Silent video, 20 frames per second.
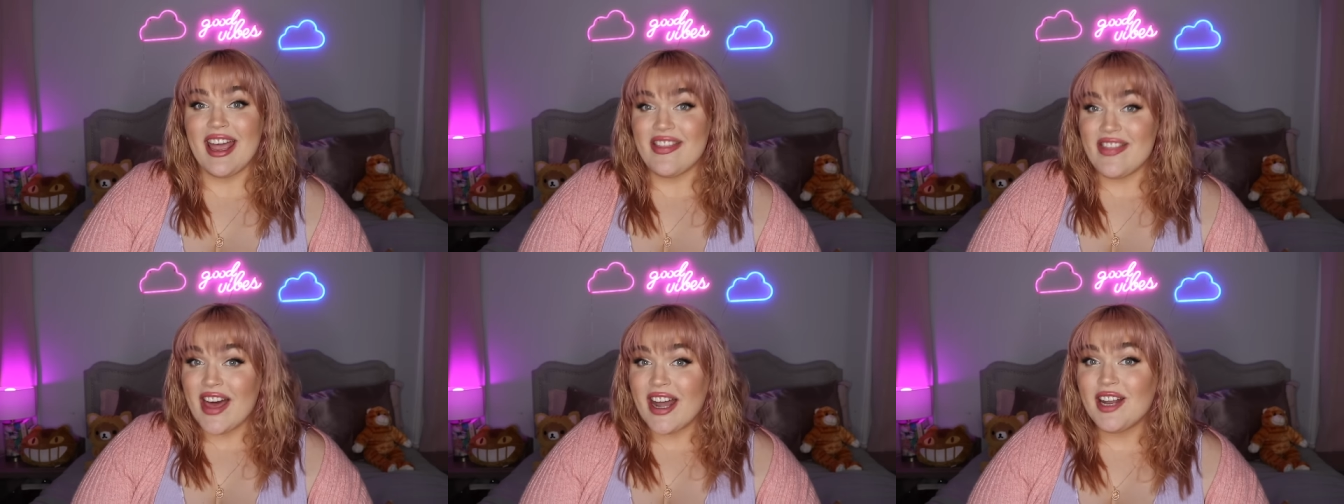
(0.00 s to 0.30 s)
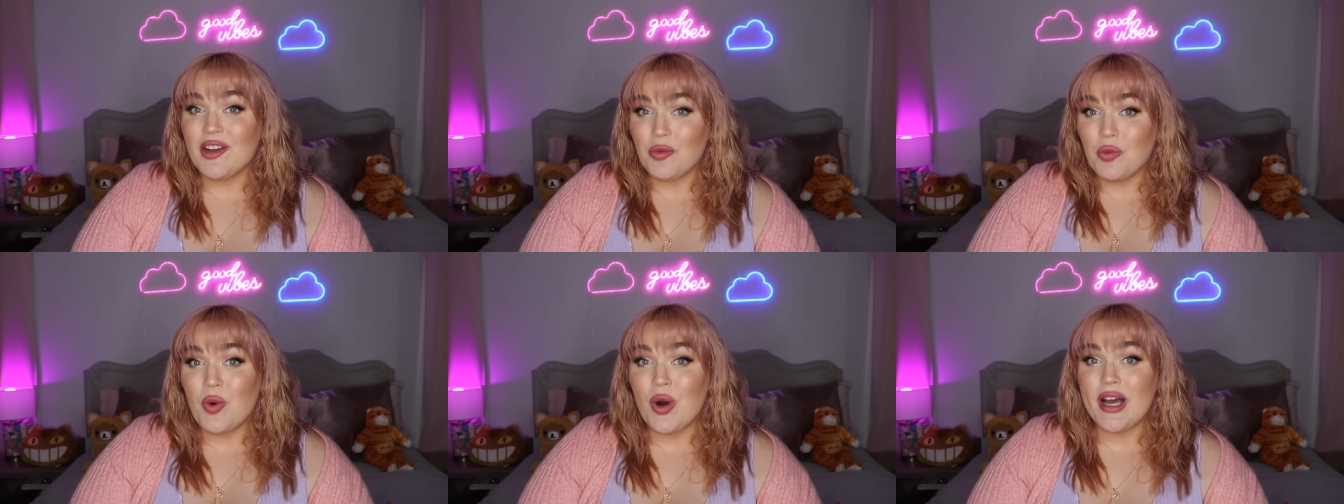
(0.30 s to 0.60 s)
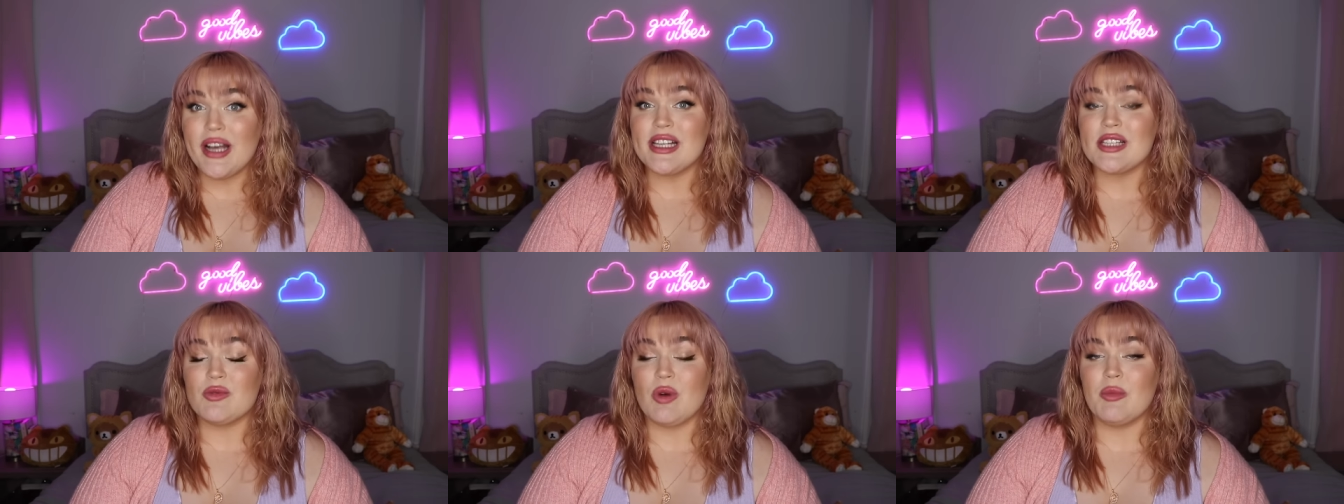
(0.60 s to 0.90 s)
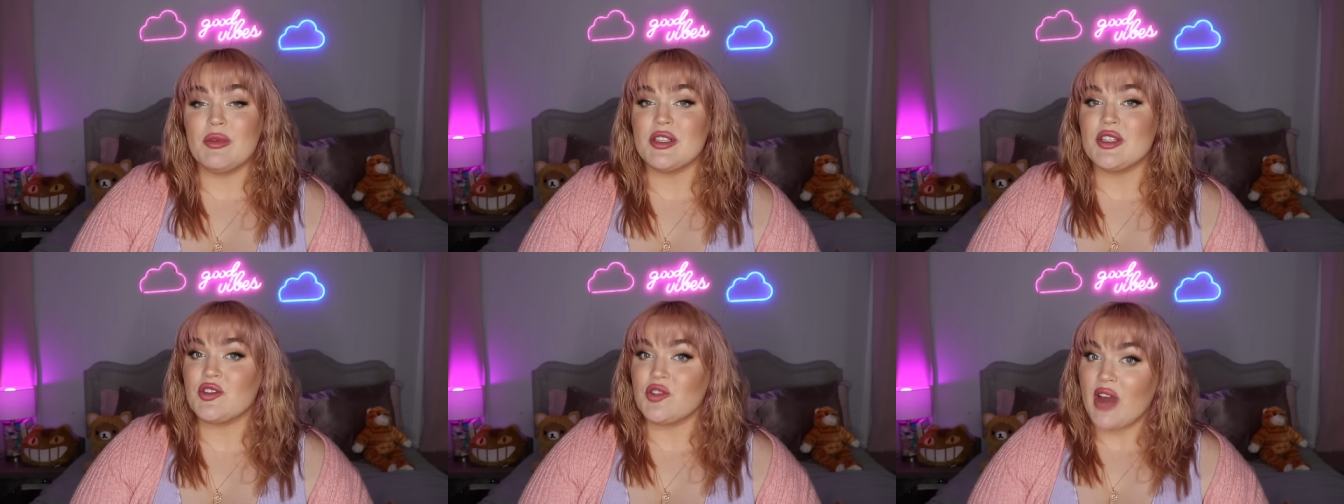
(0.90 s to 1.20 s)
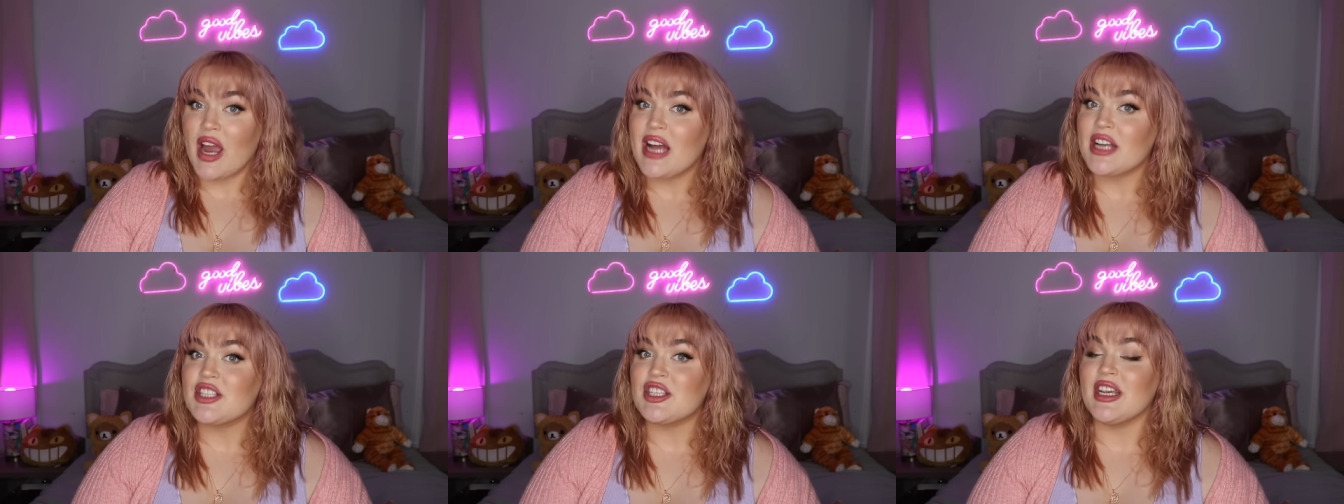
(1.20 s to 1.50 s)
and that it was what was
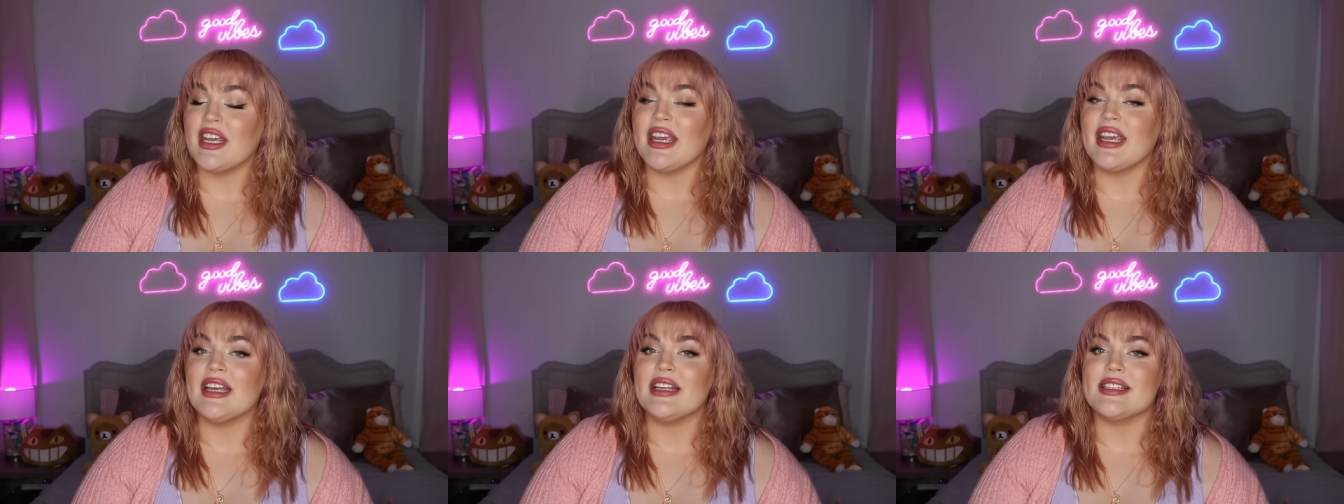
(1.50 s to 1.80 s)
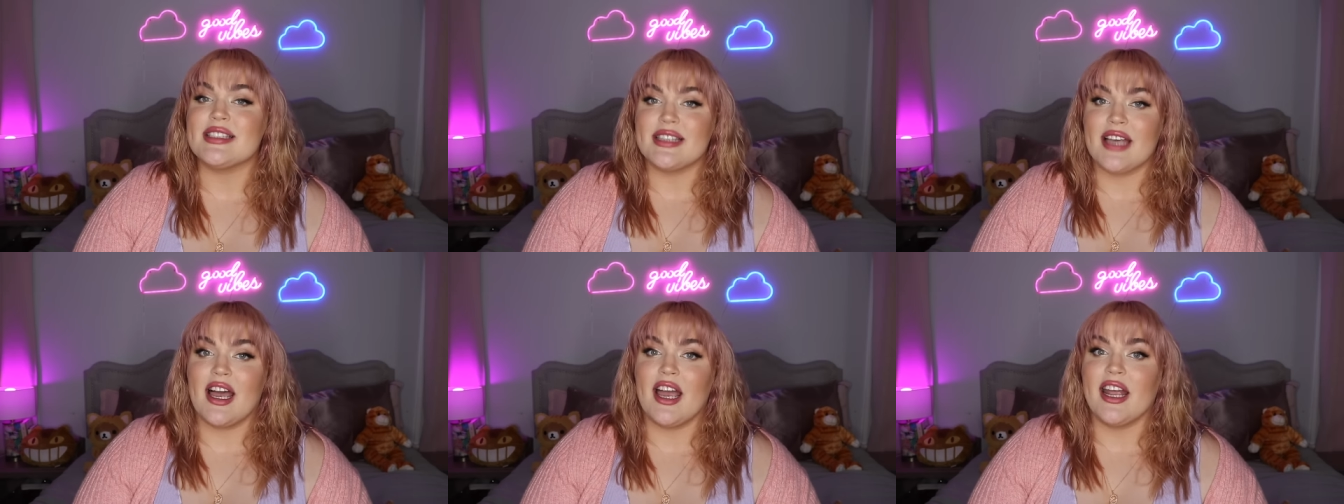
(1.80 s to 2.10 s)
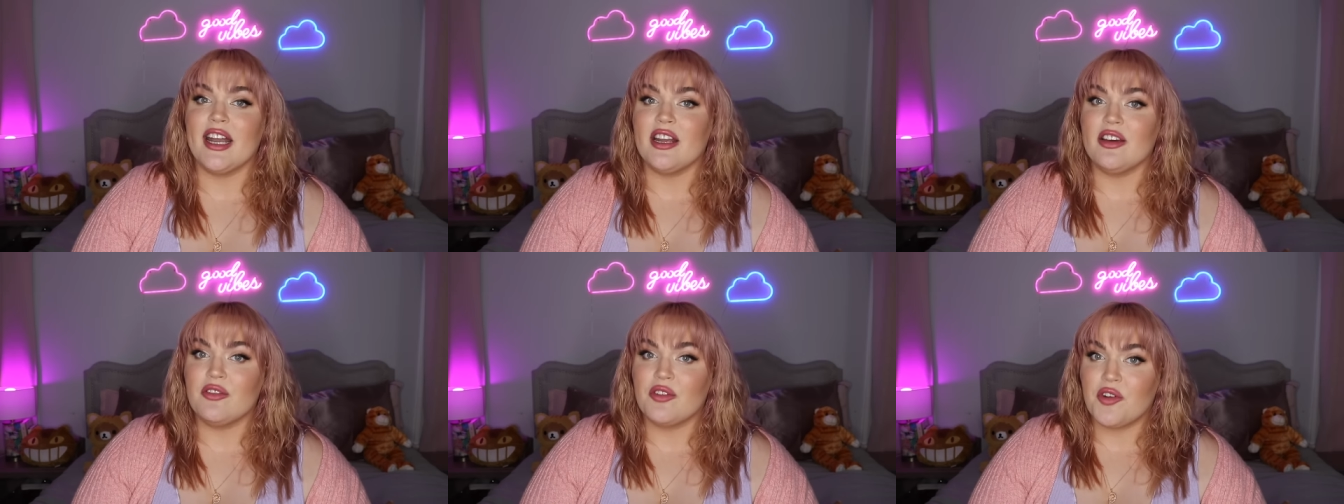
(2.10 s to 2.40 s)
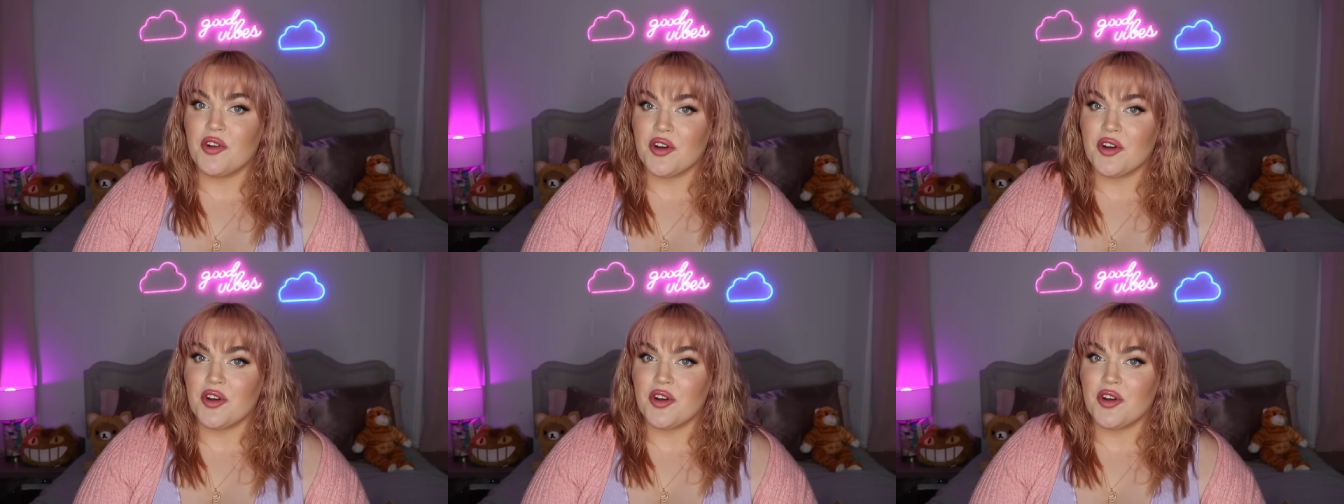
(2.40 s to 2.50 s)
scratching inside of